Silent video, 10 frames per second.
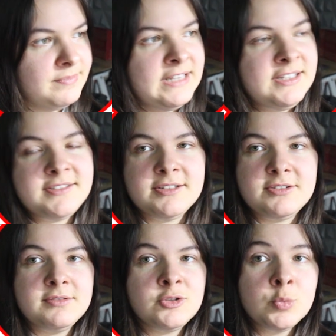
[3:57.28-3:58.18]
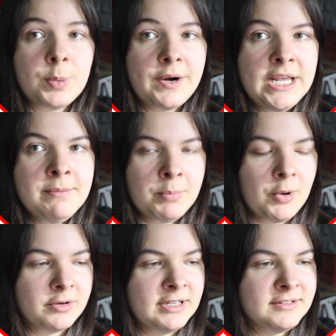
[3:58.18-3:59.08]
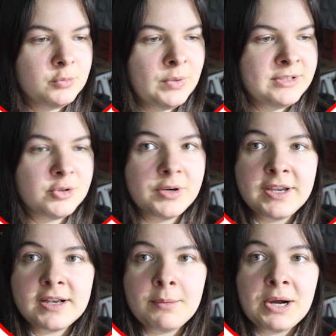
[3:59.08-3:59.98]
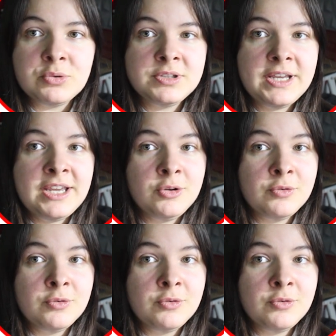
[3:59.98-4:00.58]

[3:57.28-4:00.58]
that is super important when talking about a